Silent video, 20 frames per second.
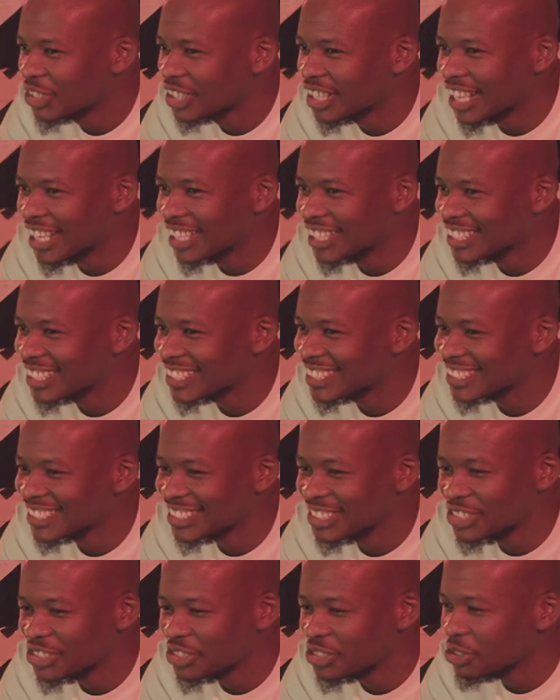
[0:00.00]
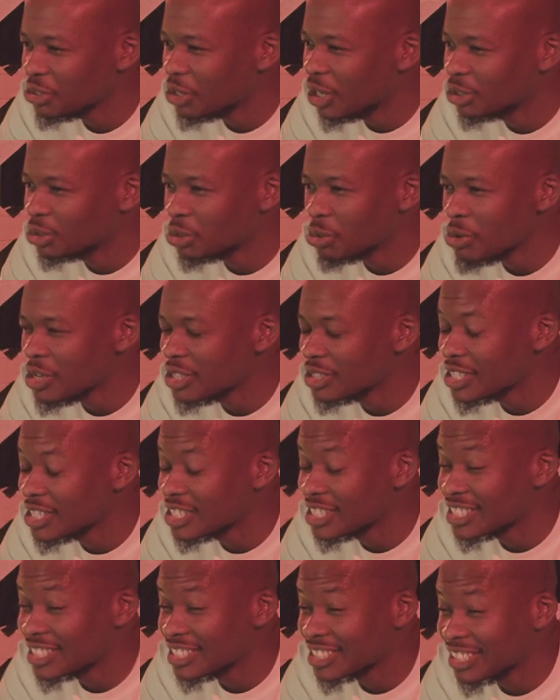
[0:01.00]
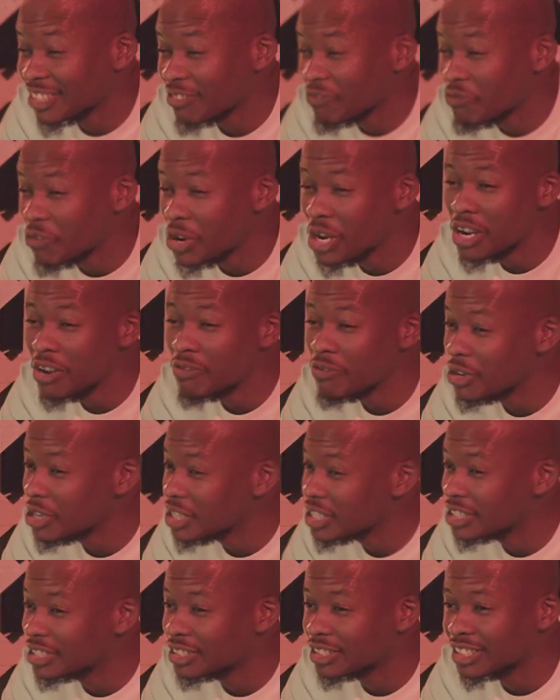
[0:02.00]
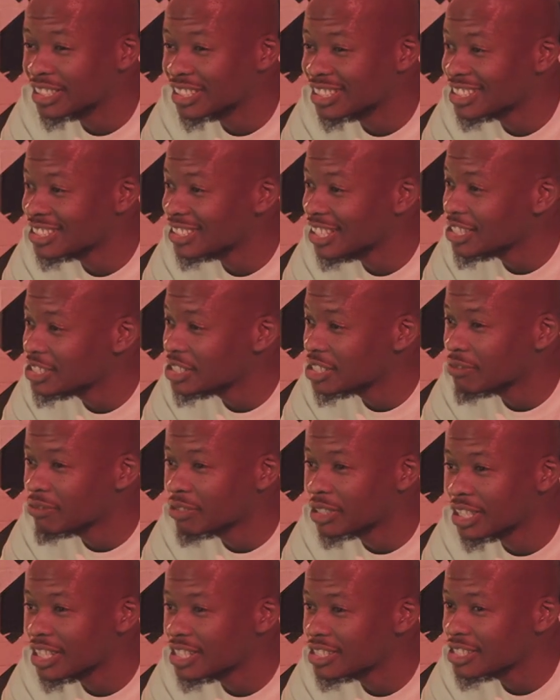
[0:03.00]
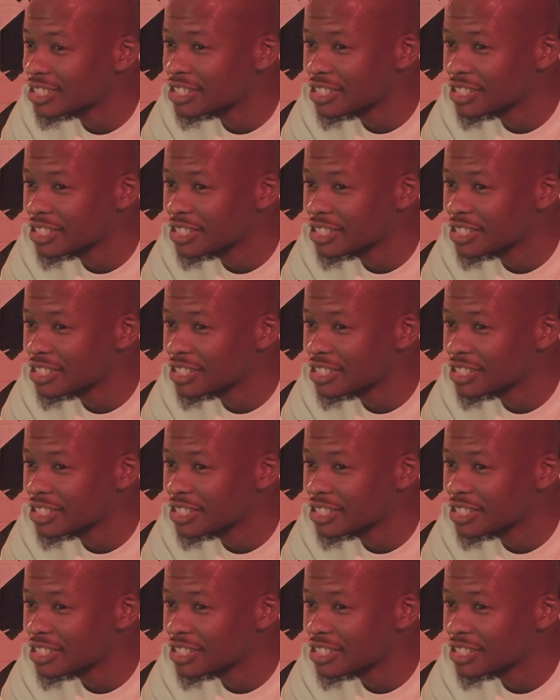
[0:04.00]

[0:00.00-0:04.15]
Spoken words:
Like you are doing this very, very creative, crazy